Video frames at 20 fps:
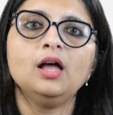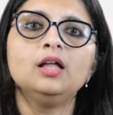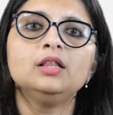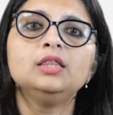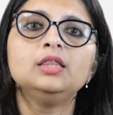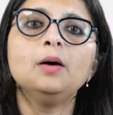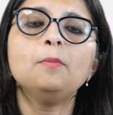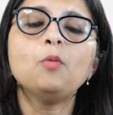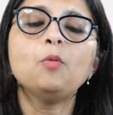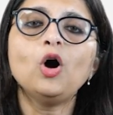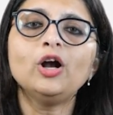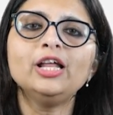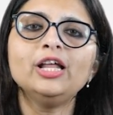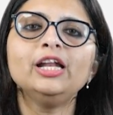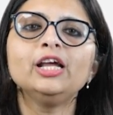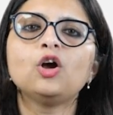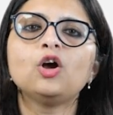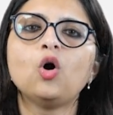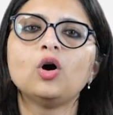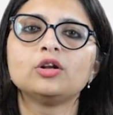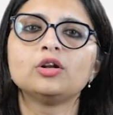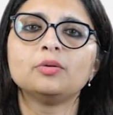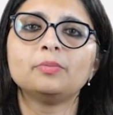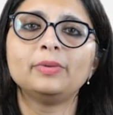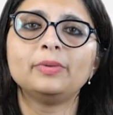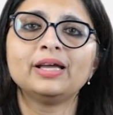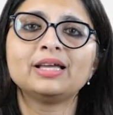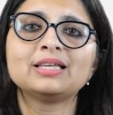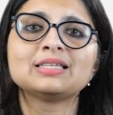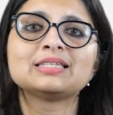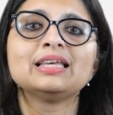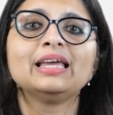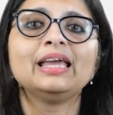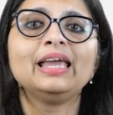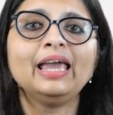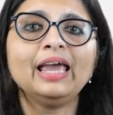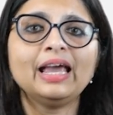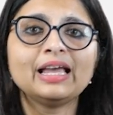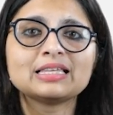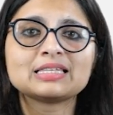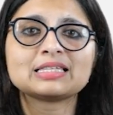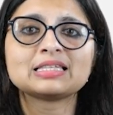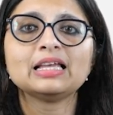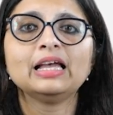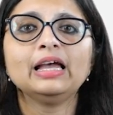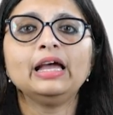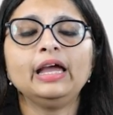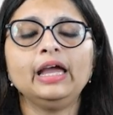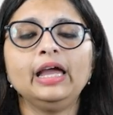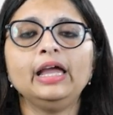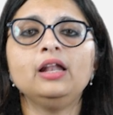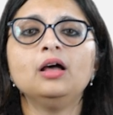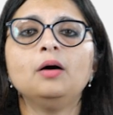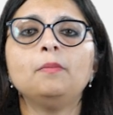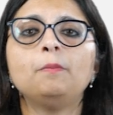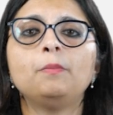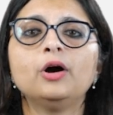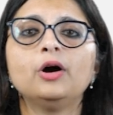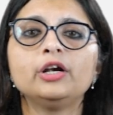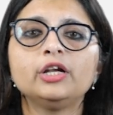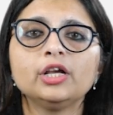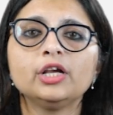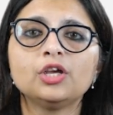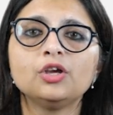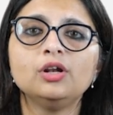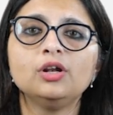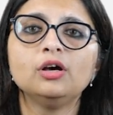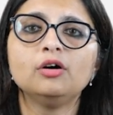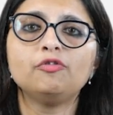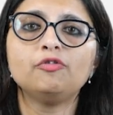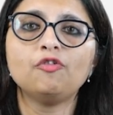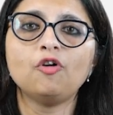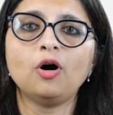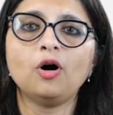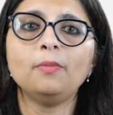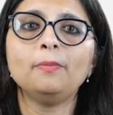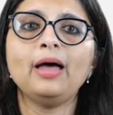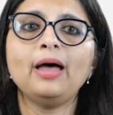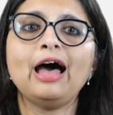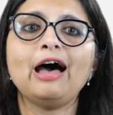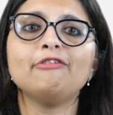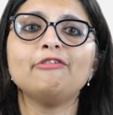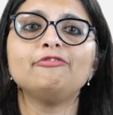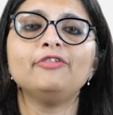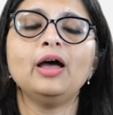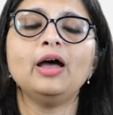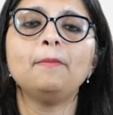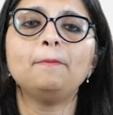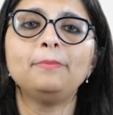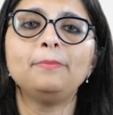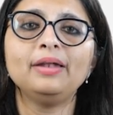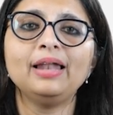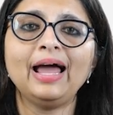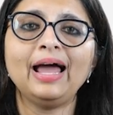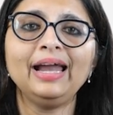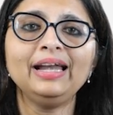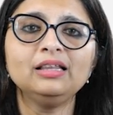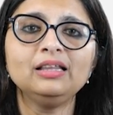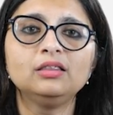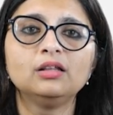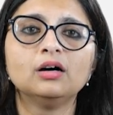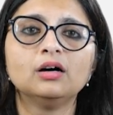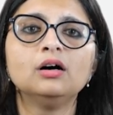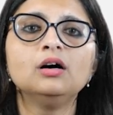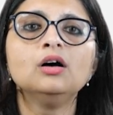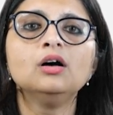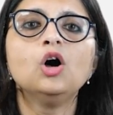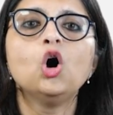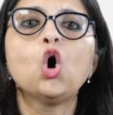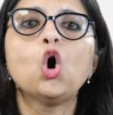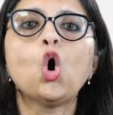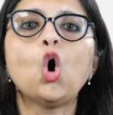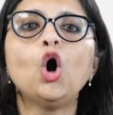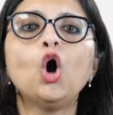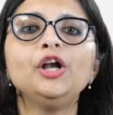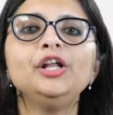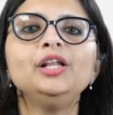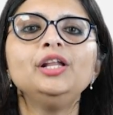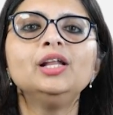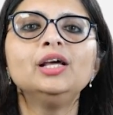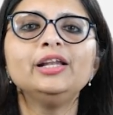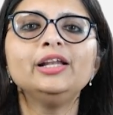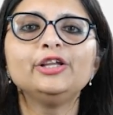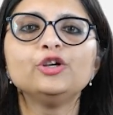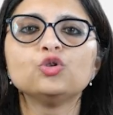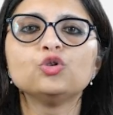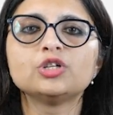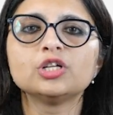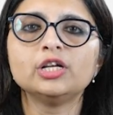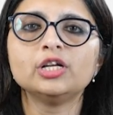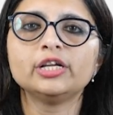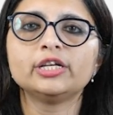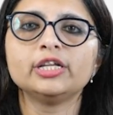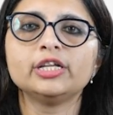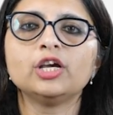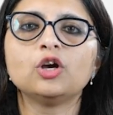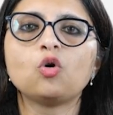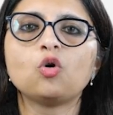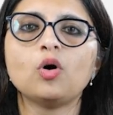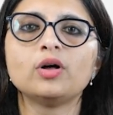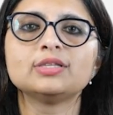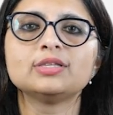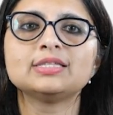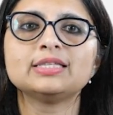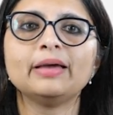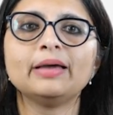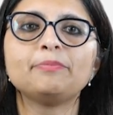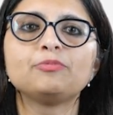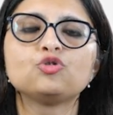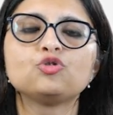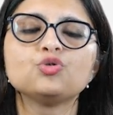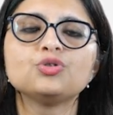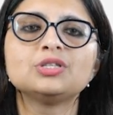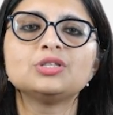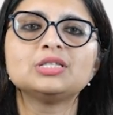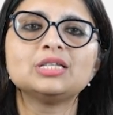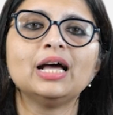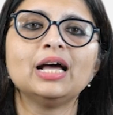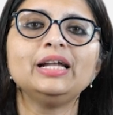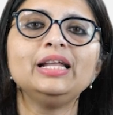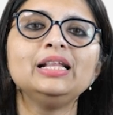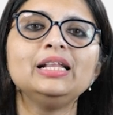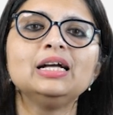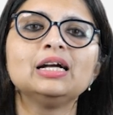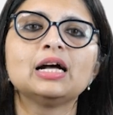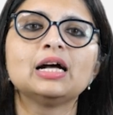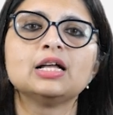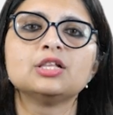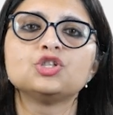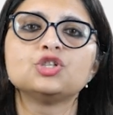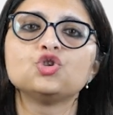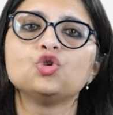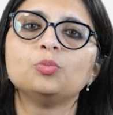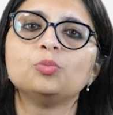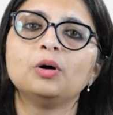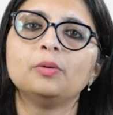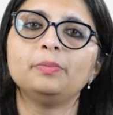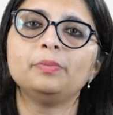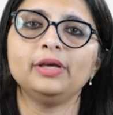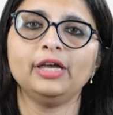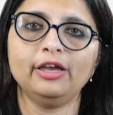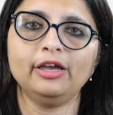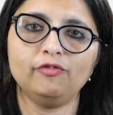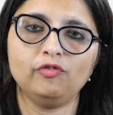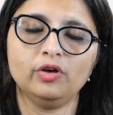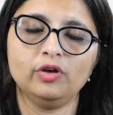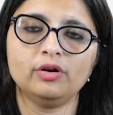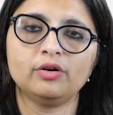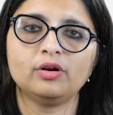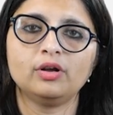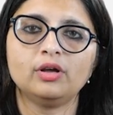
The modern economics, Hicks in a particular form, have applied the ordinal utility concept to study the consumer behavior.